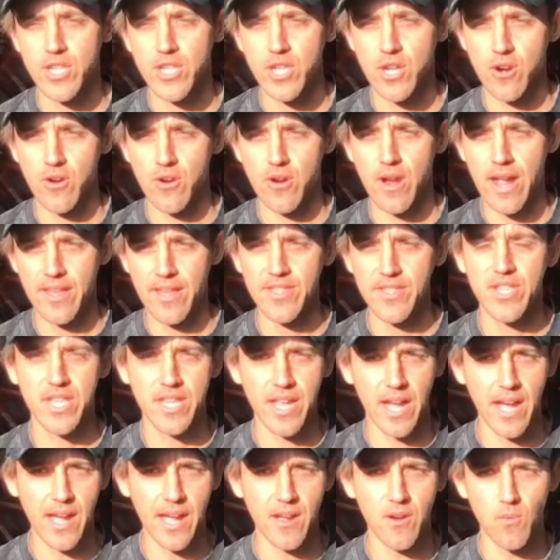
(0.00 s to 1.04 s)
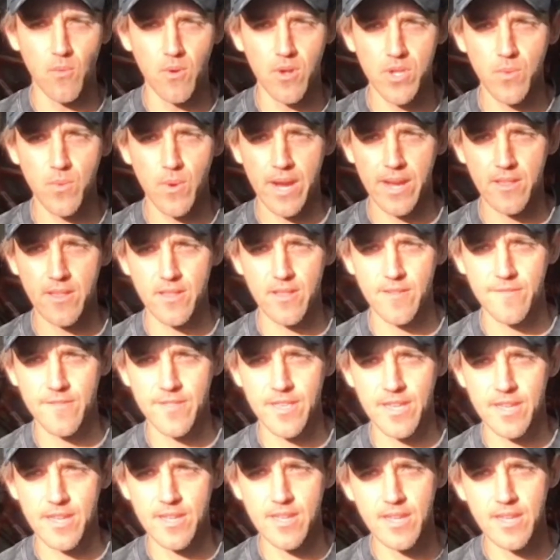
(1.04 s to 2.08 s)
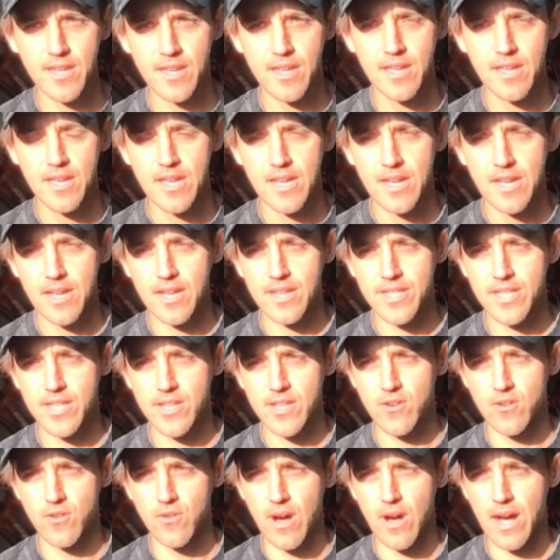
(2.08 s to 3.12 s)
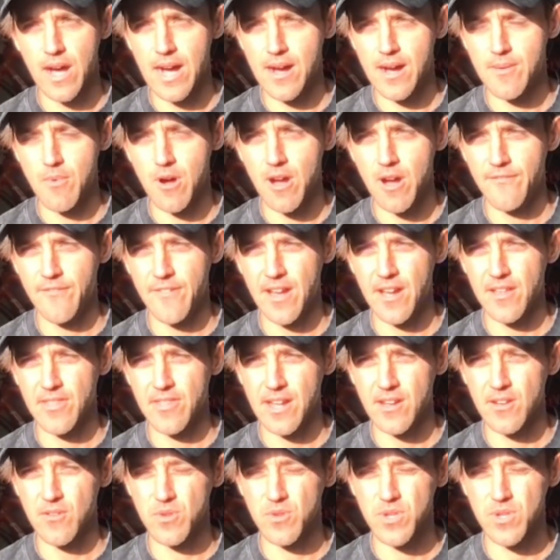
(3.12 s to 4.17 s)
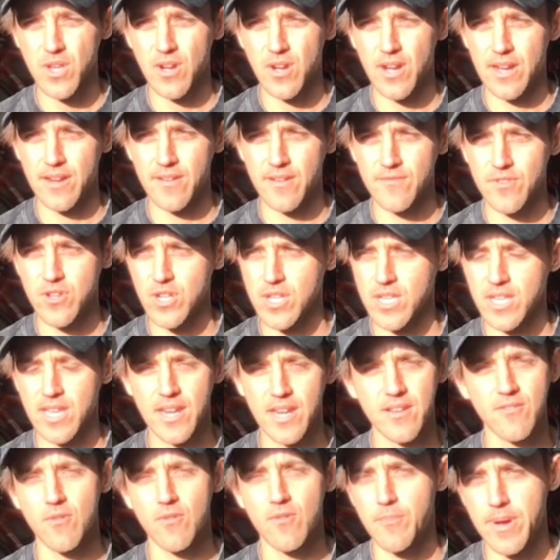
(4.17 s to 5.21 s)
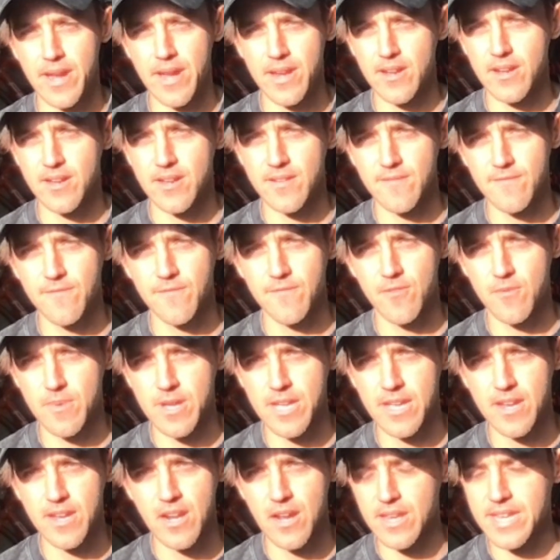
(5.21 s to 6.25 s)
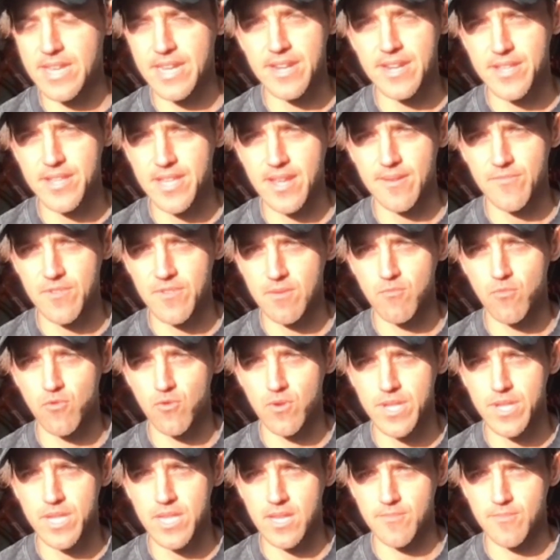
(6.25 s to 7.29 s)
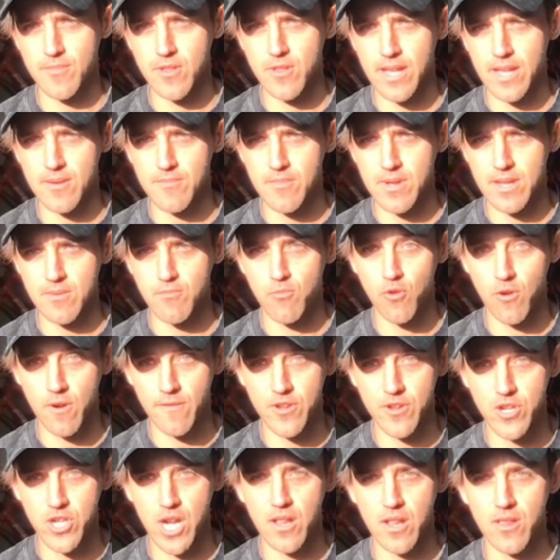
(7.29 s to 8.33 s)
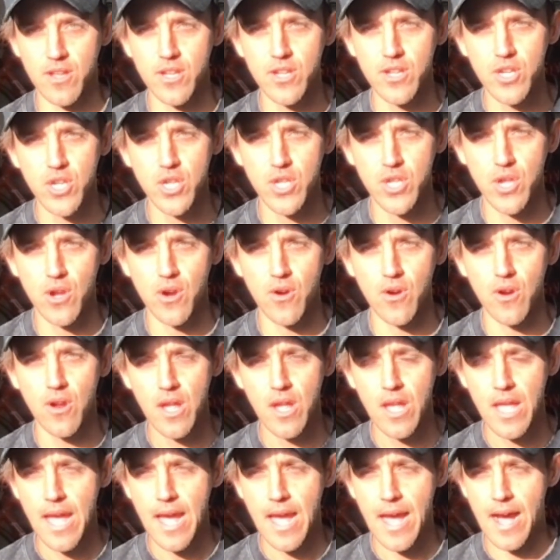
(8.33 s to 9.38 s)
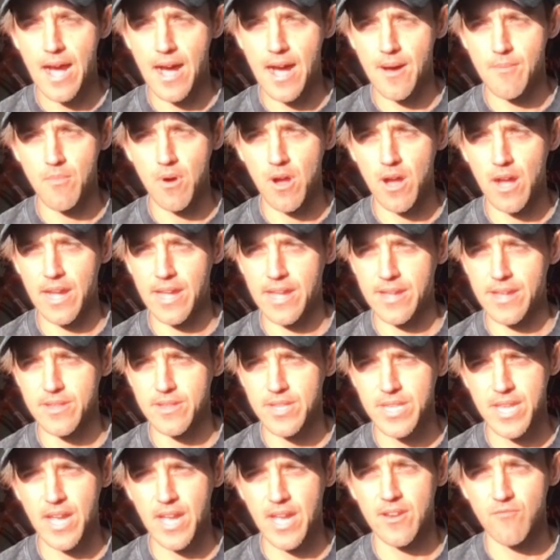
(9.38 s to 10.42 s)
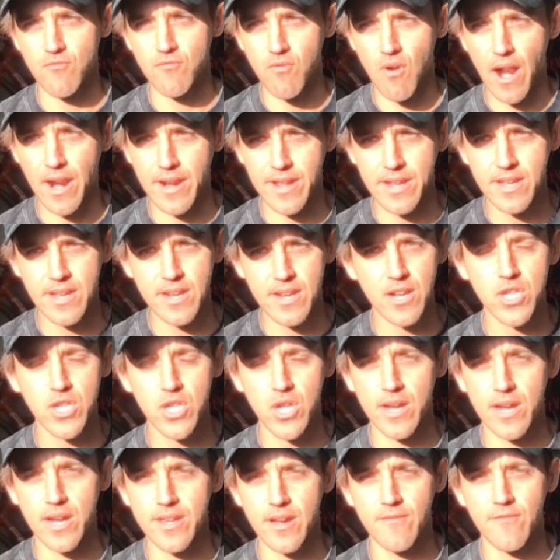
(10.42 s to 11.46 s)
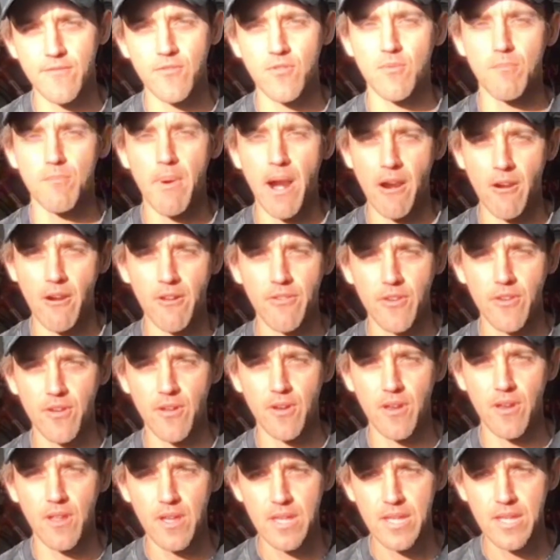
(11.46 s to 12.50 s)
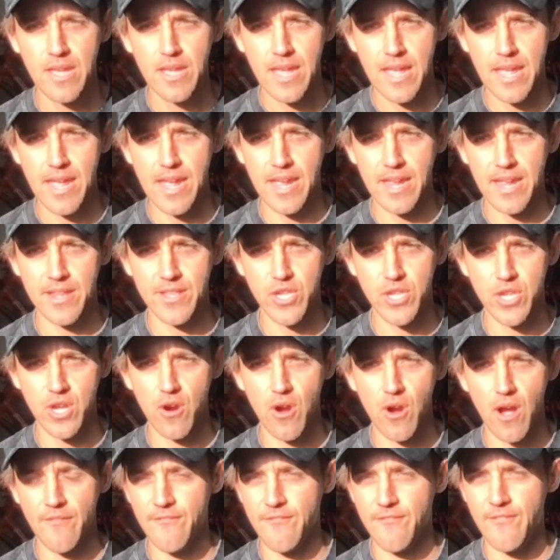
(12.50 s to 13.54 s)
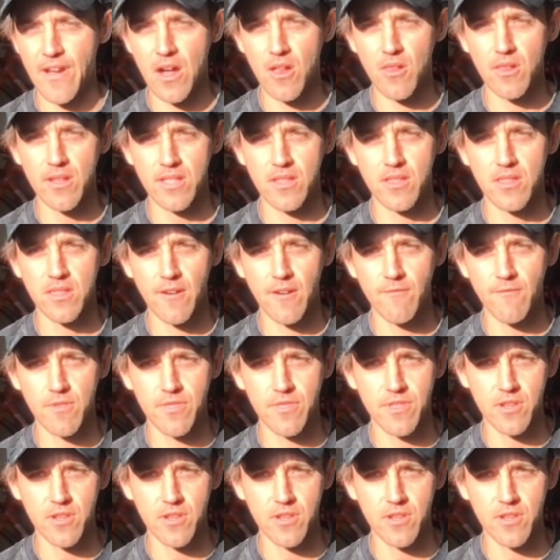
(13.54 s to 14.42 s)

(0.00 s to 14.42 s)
so at the start it was weightlifting until I found that was kind of just getting repetitive for me, and I needed something more to stimulate me, more of a challenge. So I started running and I signed up for a marathon, and so I fell in love with